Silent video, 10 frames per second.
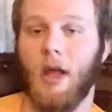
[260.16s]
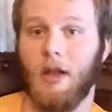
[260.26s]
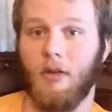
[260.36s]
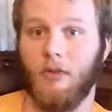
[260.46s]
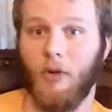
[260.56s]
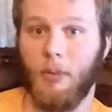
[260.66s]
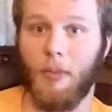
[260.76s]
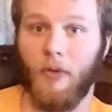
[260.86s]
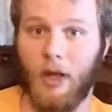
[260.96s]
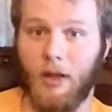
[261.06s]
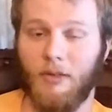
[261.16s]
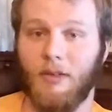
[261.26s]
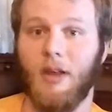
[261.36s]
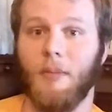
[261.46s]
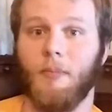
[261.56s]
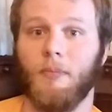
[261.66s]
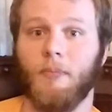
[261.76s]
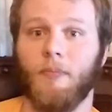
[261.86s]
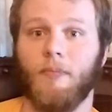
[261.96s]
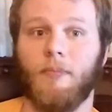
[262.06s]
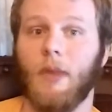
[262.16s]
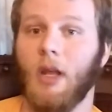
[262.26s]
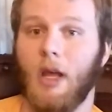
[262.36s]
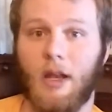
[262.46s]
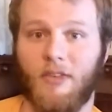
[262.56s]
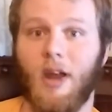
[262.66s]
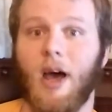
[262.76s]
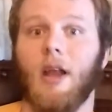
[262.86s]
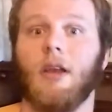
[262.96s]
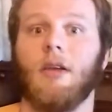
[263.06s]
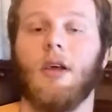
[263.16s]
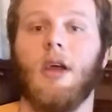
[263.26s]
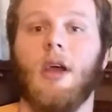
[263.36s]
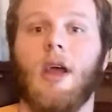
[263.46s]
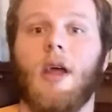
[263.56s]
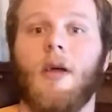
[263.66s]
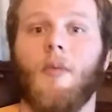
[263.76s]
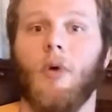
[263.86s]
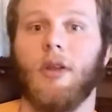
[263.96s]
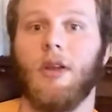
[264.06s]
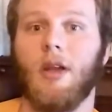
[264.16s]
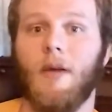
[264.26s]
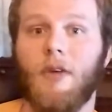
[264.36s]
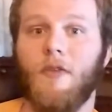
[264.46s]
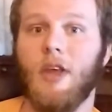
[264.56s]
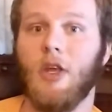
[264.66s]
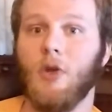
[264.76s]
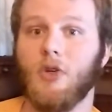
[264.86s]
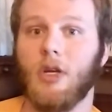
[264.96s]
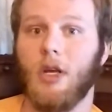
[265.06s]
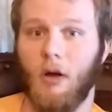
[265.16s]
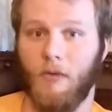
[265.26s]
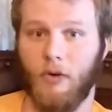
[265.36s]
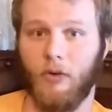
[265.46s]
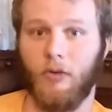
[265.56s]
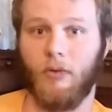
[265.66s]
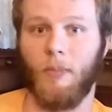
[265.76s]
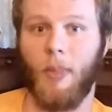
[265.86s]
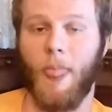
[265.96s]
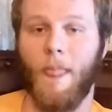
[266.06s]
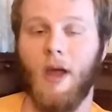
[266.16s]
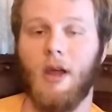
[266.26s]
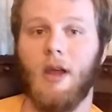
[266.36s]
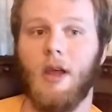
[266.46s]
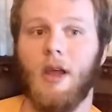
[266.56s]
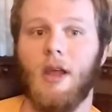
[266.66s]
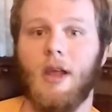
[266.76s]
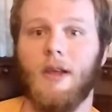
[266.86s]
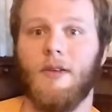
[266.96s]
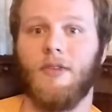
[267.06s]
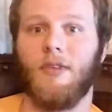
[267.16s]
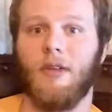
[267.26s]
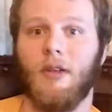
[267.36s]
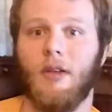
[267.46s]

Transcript: And so people think it's a tip, and it's not. What the delivery fee usually covers is,